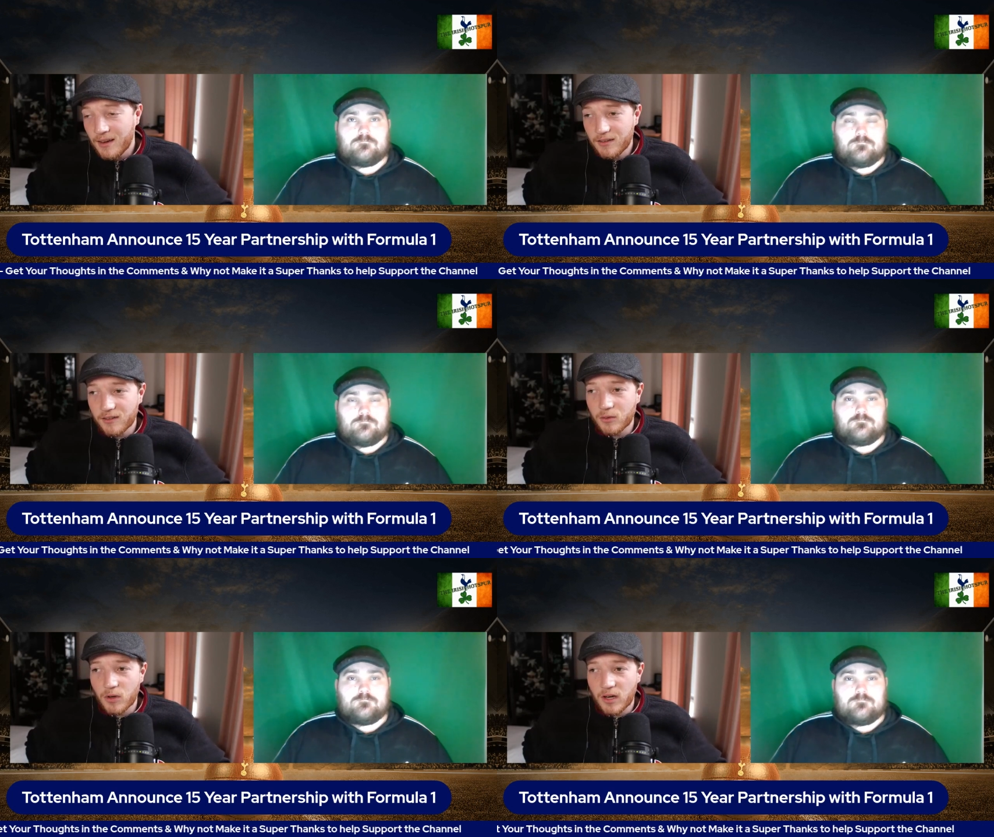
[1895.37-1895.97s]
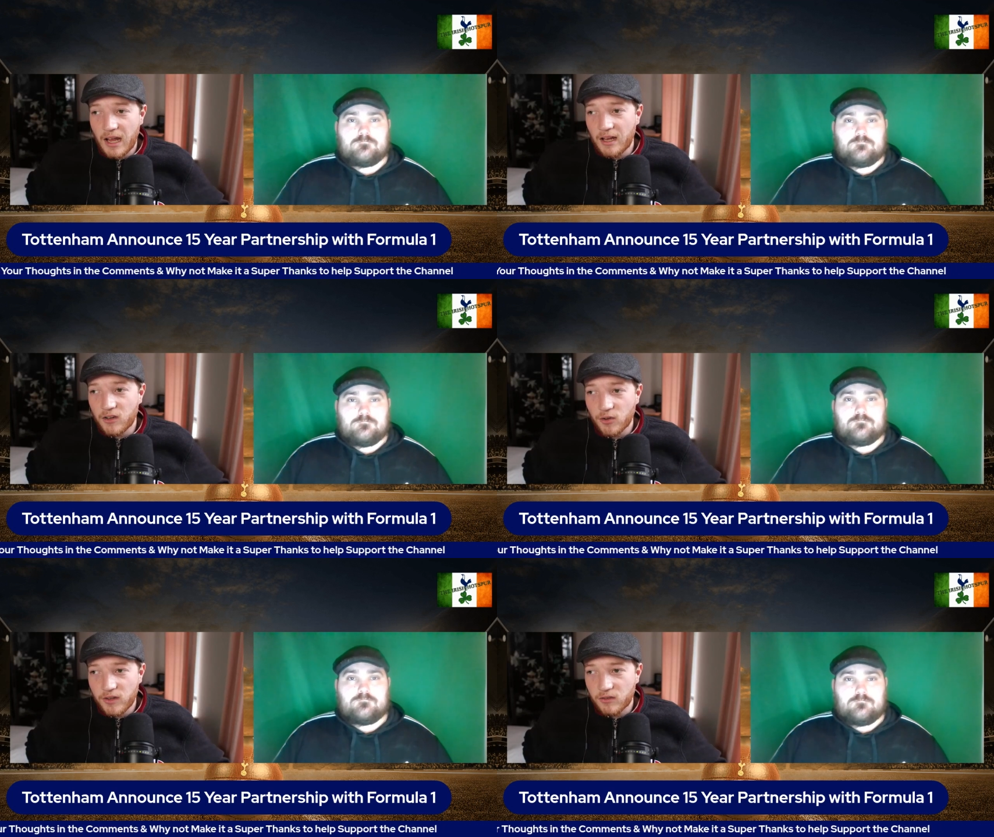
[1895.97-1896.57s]
Speaker 1: to sort of
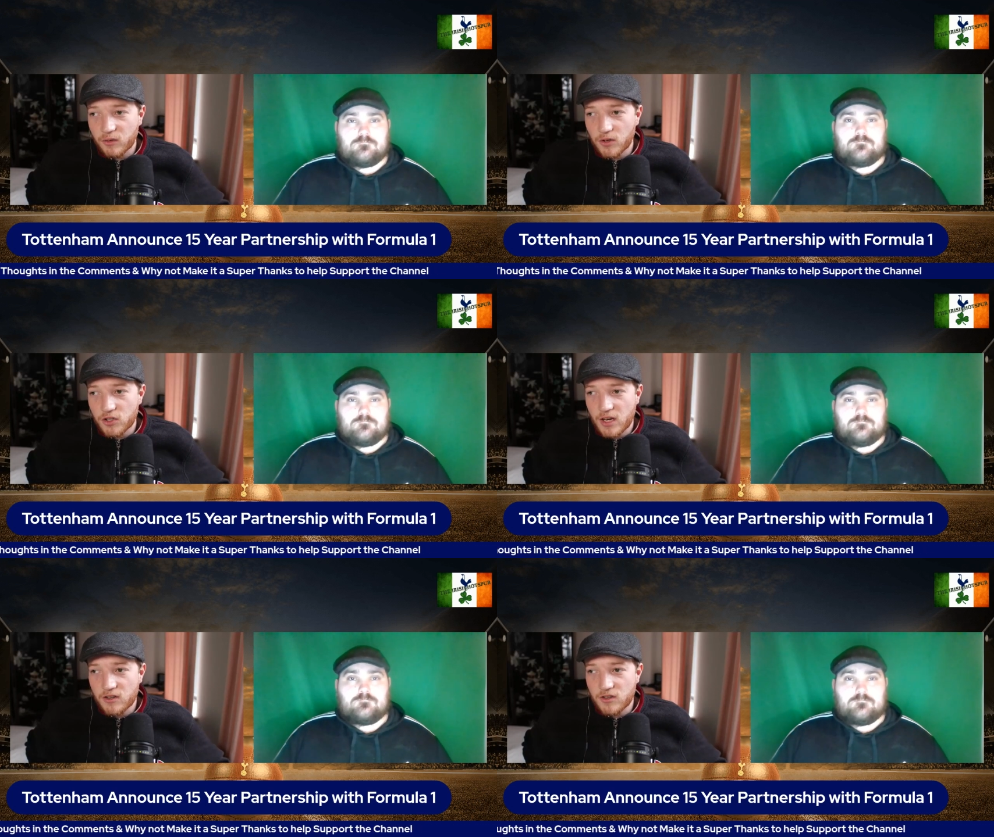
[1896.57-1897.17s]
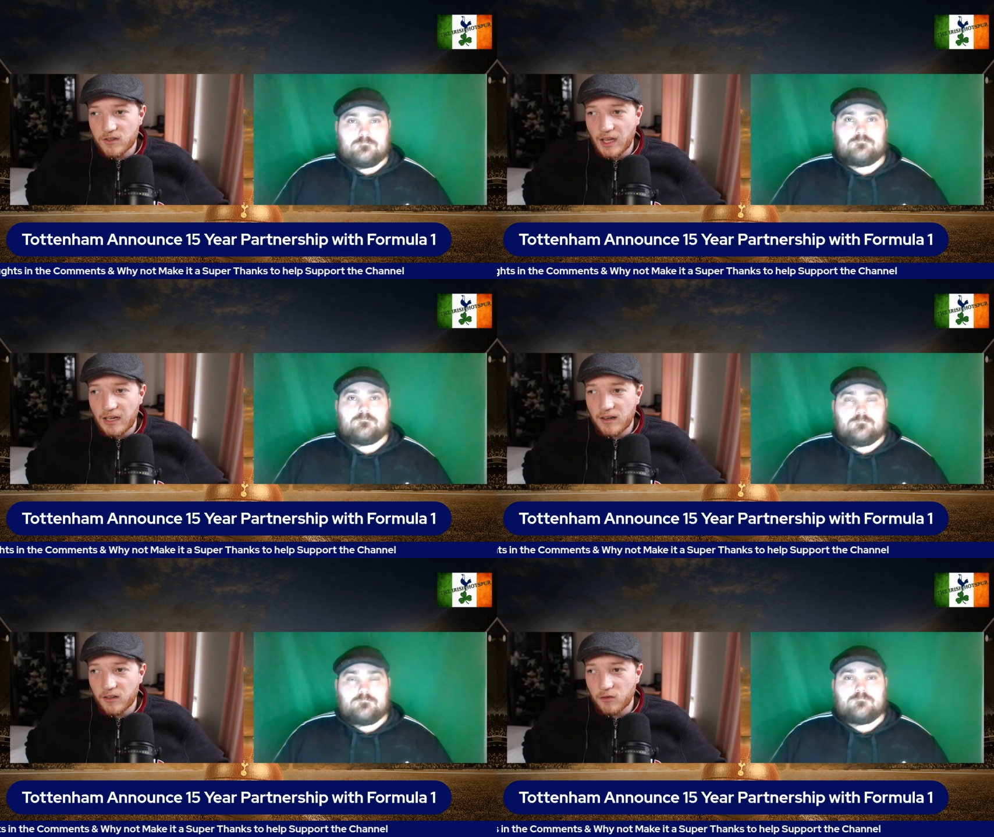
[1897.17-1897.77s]
handle these sort of changes than
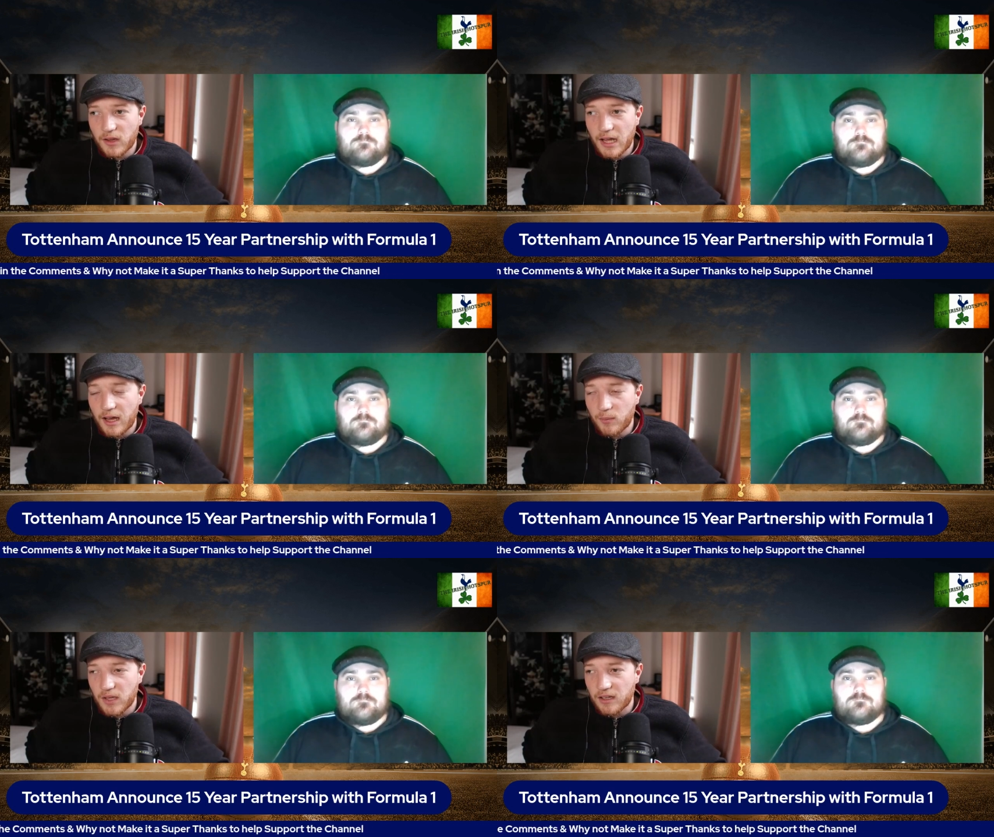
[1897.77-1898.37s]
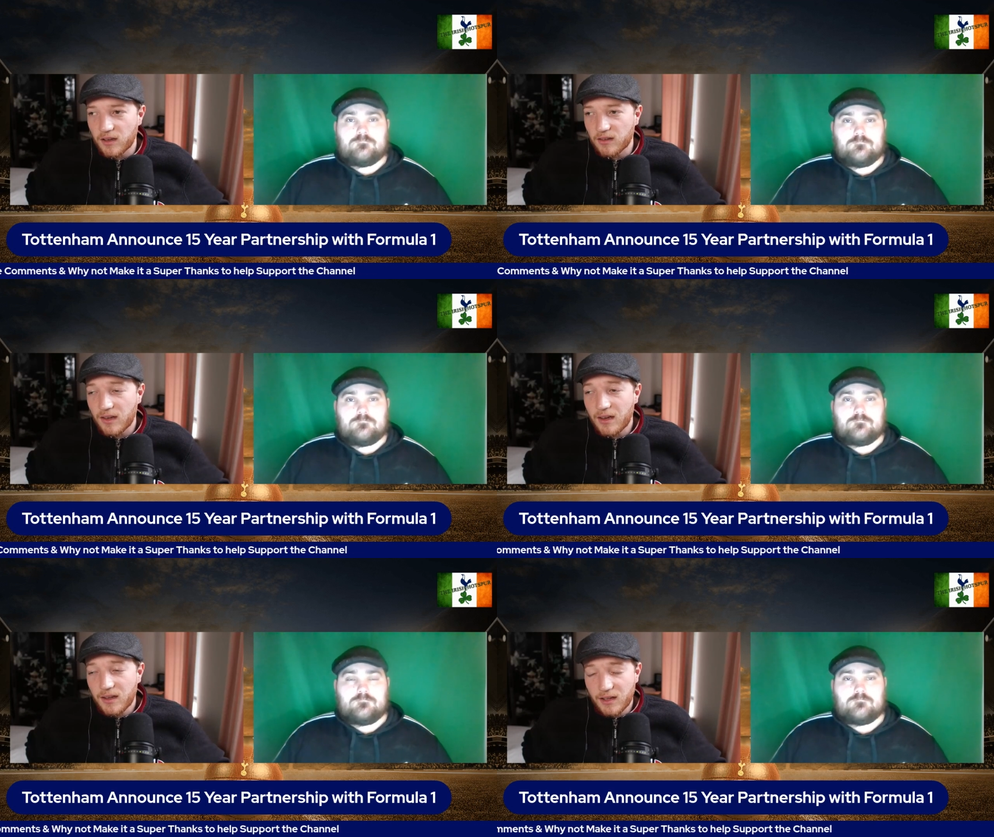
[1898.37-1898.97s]
it is for them because
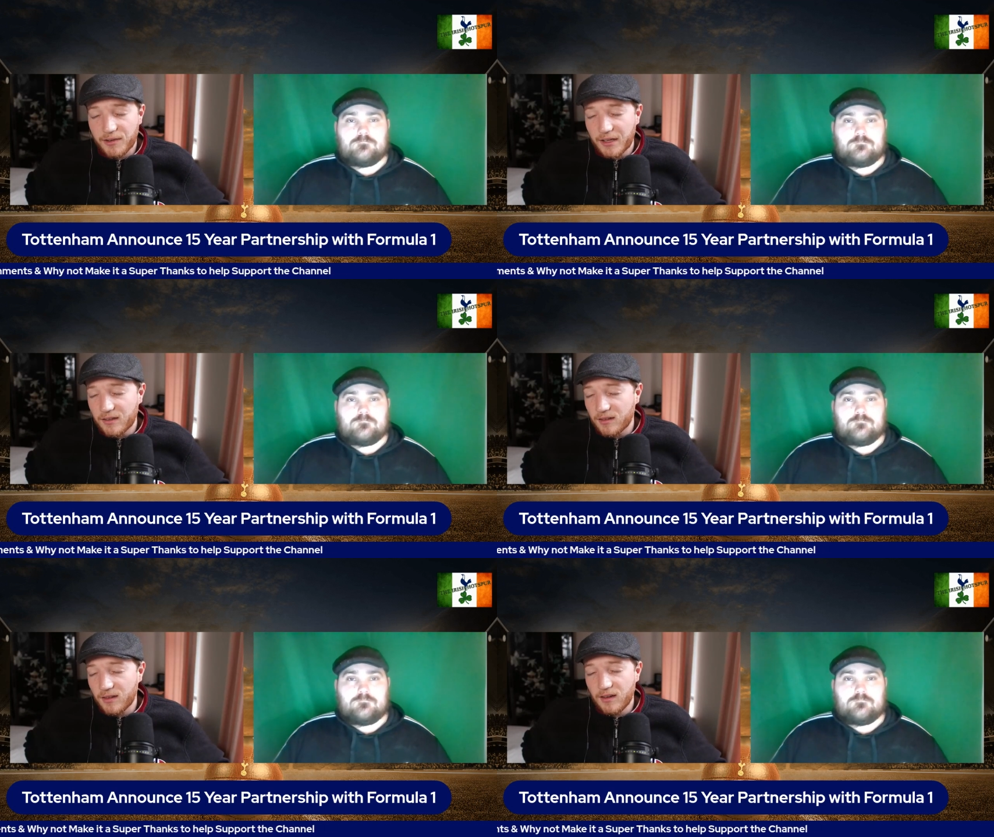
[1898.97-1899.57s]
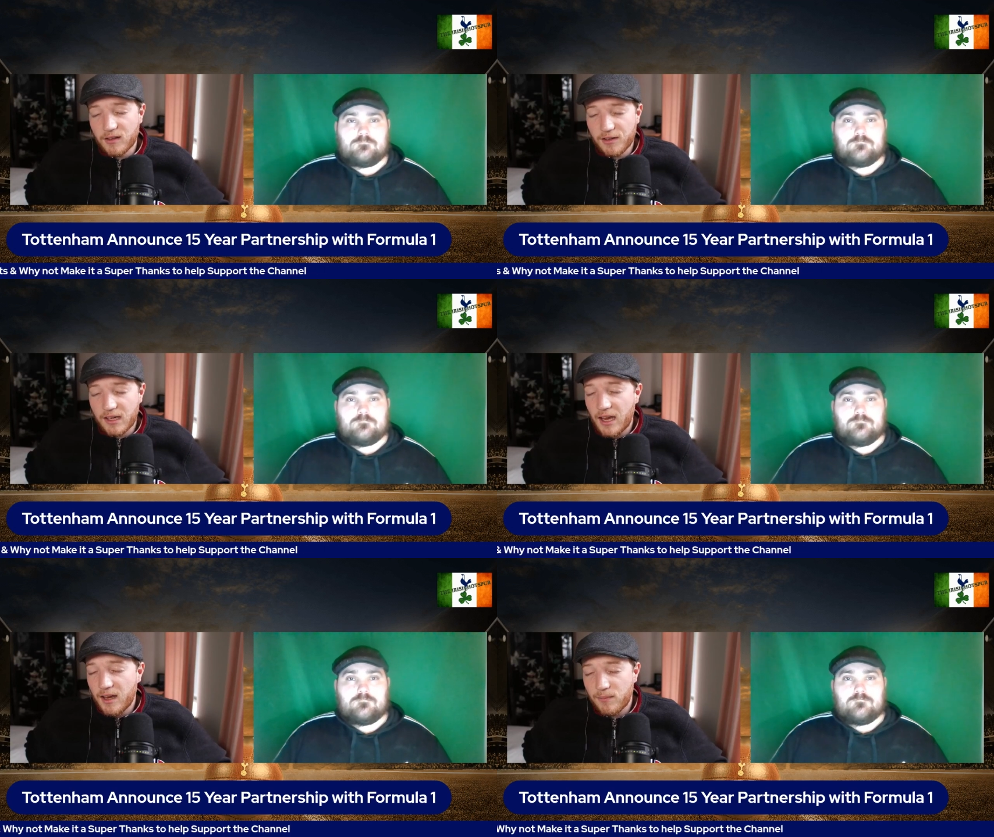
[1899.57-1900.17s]
they've had to see the
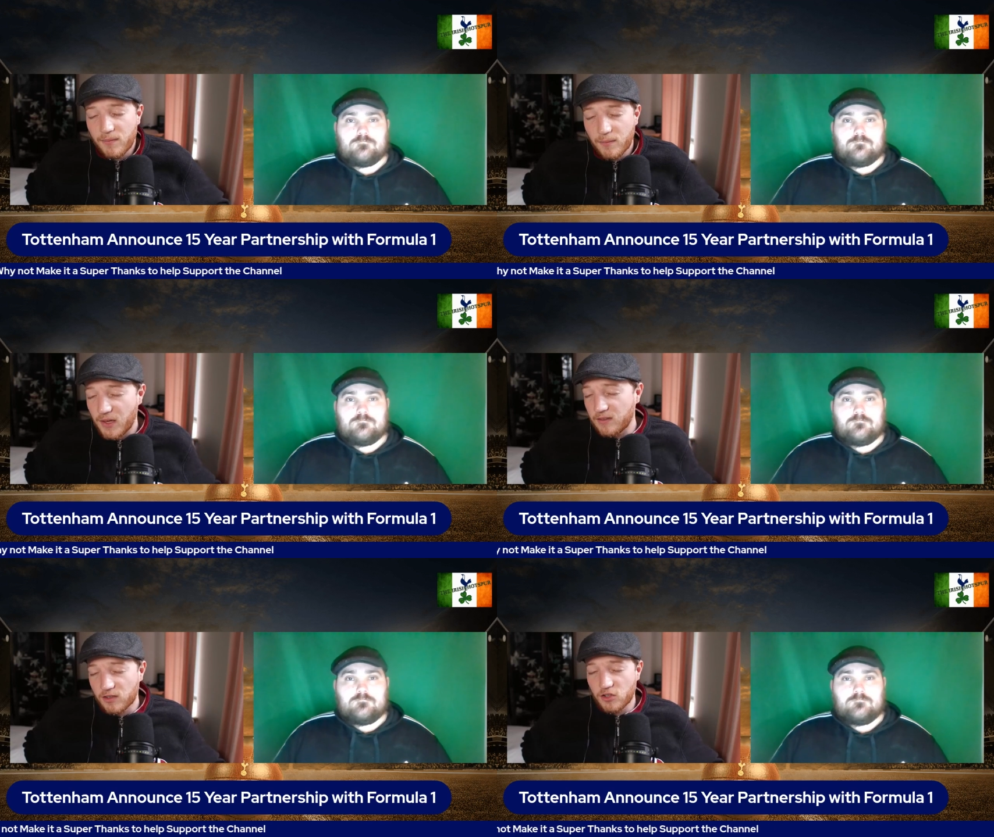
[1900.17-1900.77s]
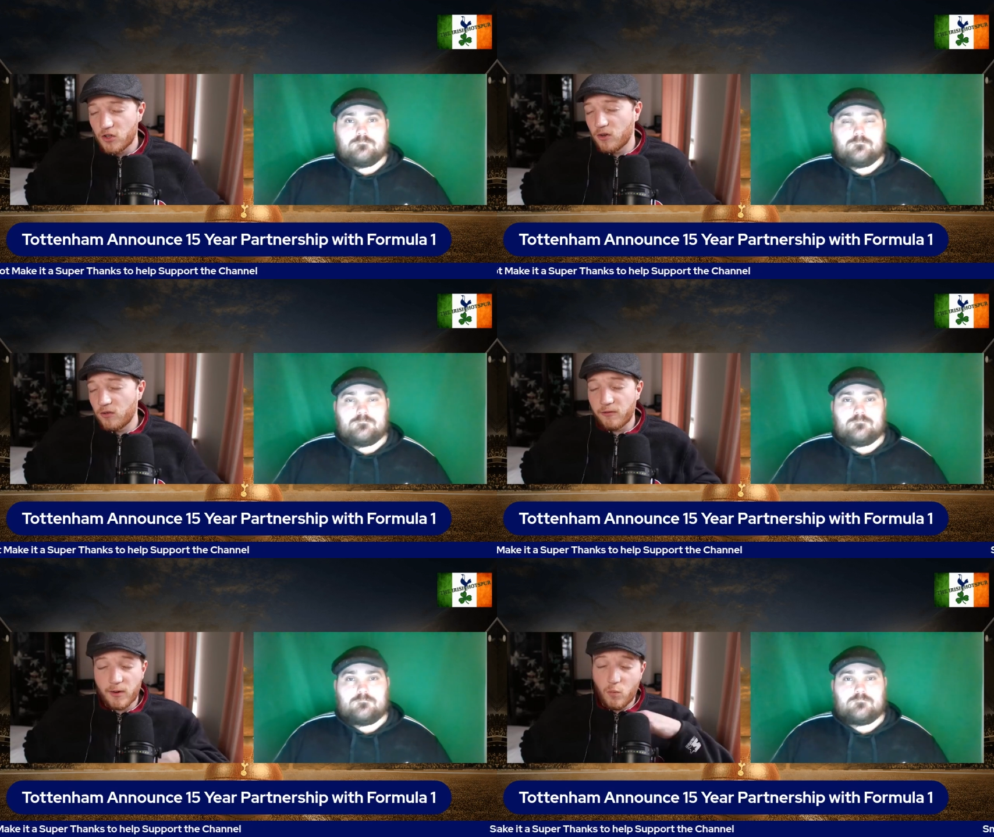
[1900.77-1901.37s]
game basically turn
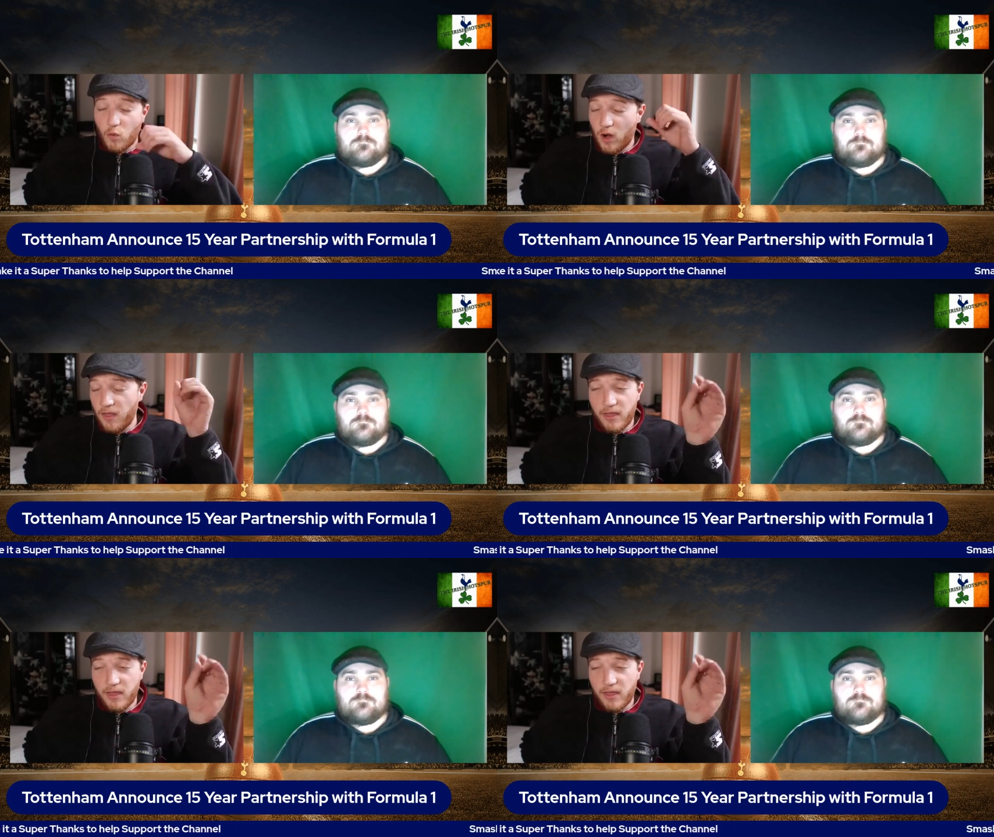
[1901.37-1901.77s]
from one